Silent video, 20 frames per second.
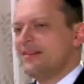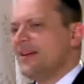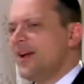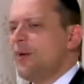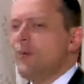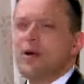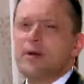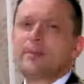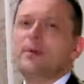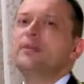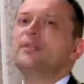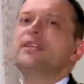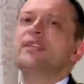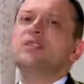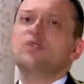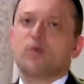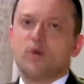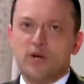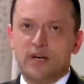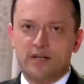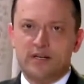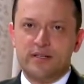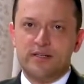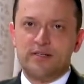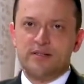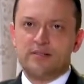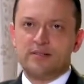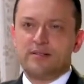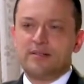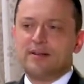Now, what about these
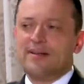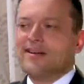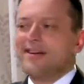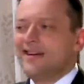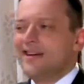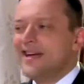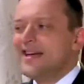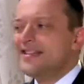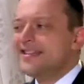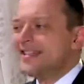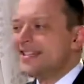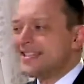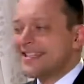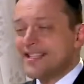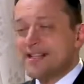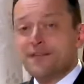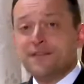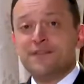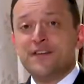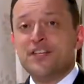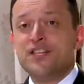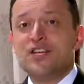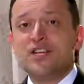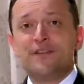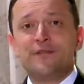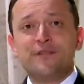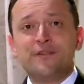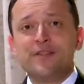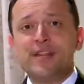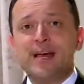workers? Is it
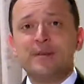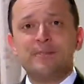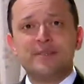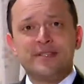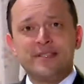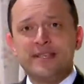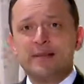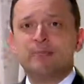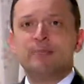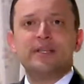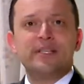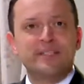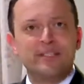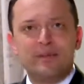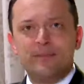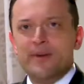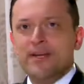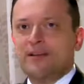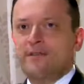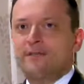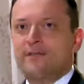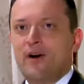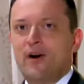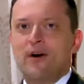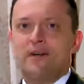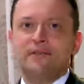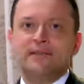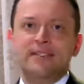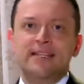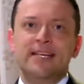sufficient for them simply to be
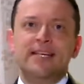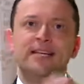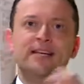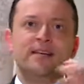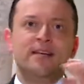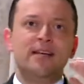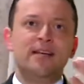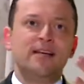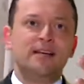involved in